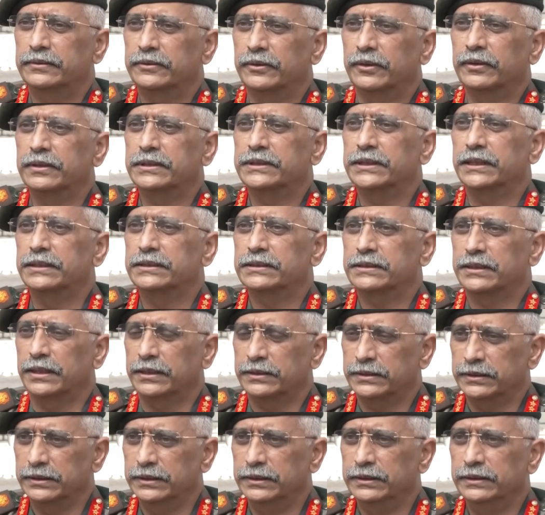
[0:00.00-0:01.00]
talks had
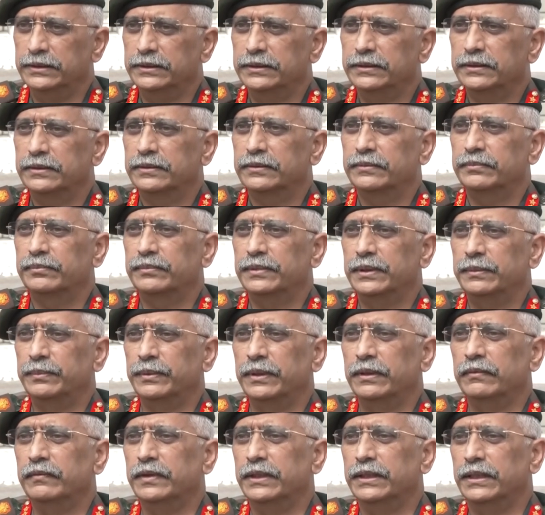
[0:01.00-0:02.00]
started,
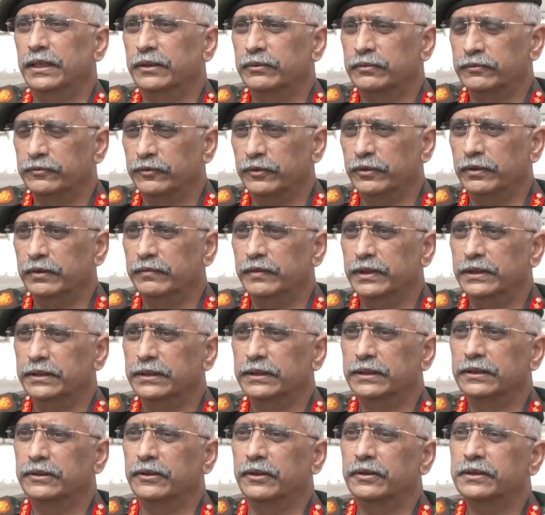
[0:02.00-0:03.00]
people were doubtful
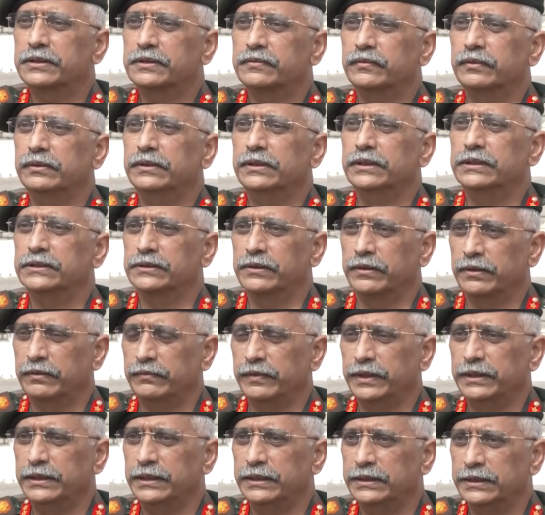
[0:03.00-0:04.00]
whether talks would
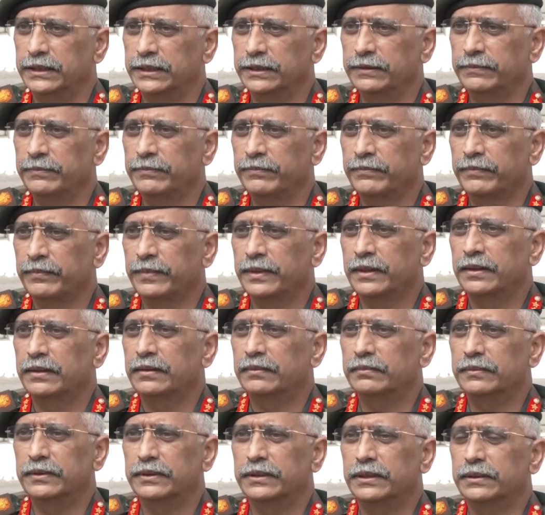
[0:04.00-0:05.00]
resolve anything,
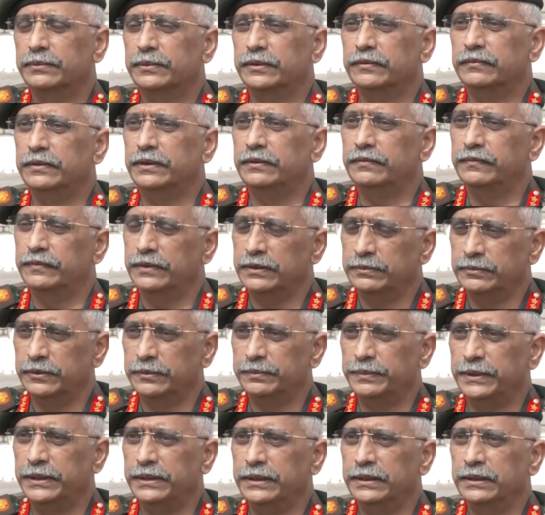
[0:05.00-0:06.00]
but I am of the firm
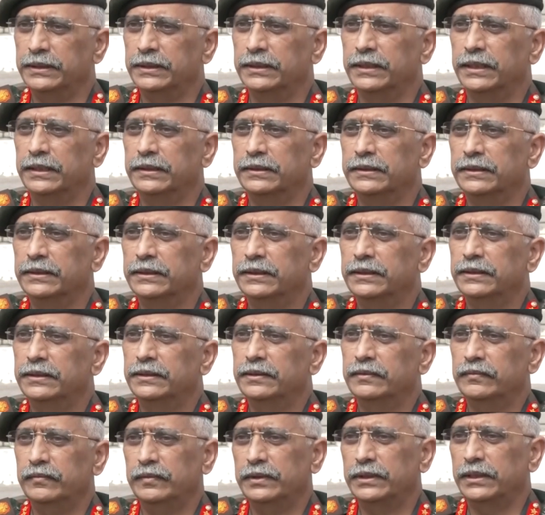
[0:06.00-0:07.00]
opinion that
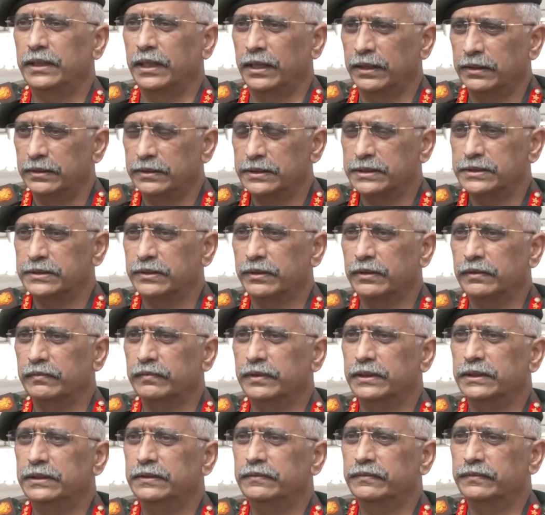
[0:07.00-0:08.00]
we can
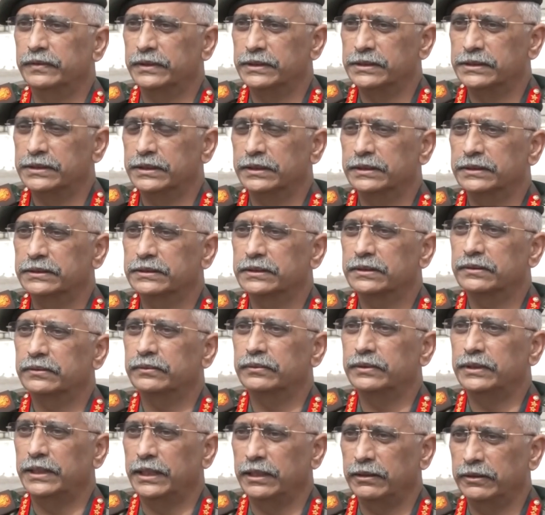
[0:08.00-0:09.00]
resolve our differences
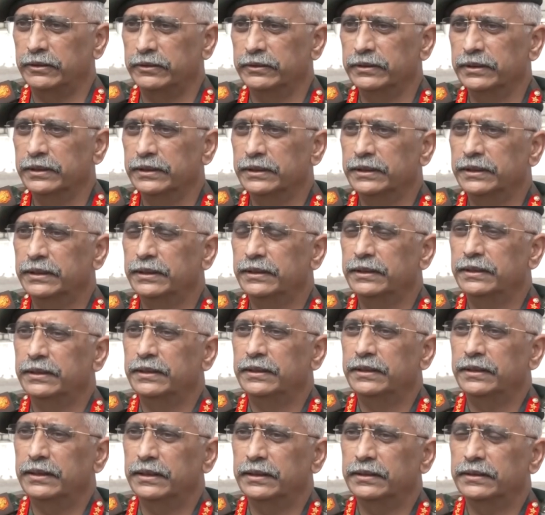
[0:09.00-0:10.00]
through dialogue,
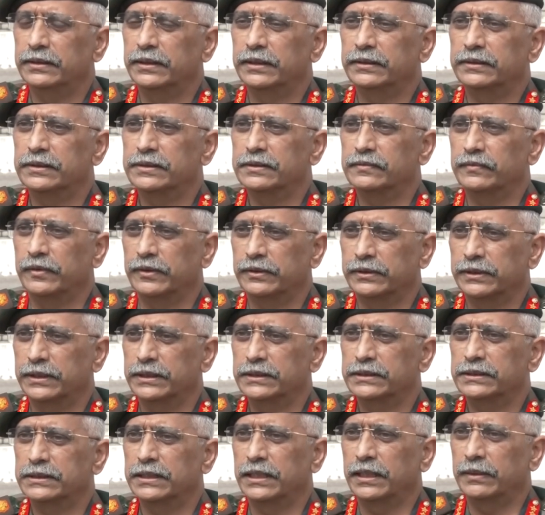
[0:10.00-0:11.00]
and that is what
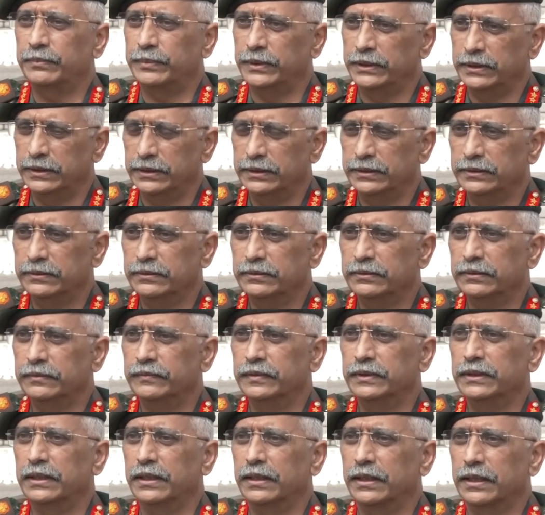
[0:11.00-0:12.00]
has happened
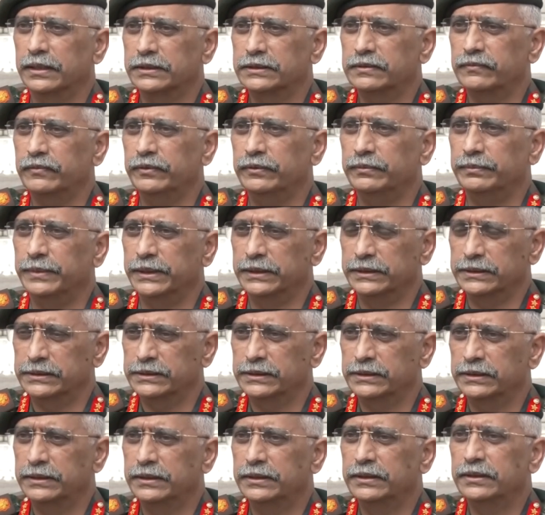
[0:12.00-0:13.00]
over the last few
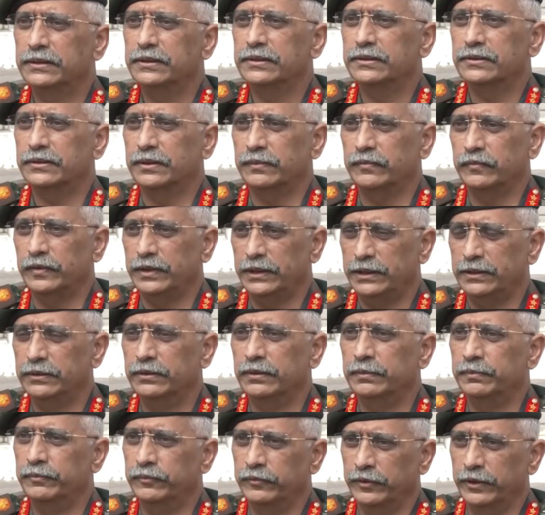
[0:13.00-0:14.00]
months. So I am very
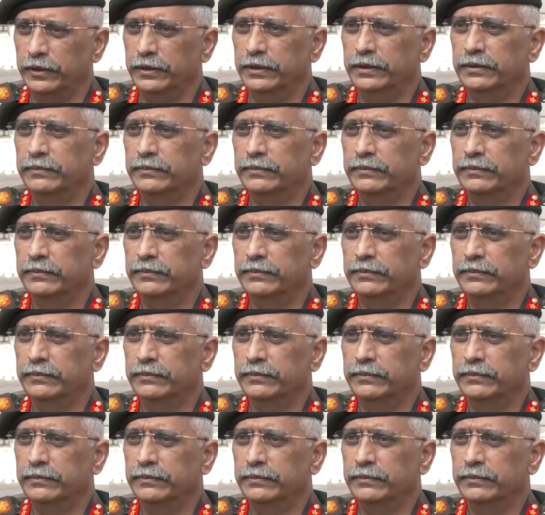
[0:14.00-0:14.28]
hopeful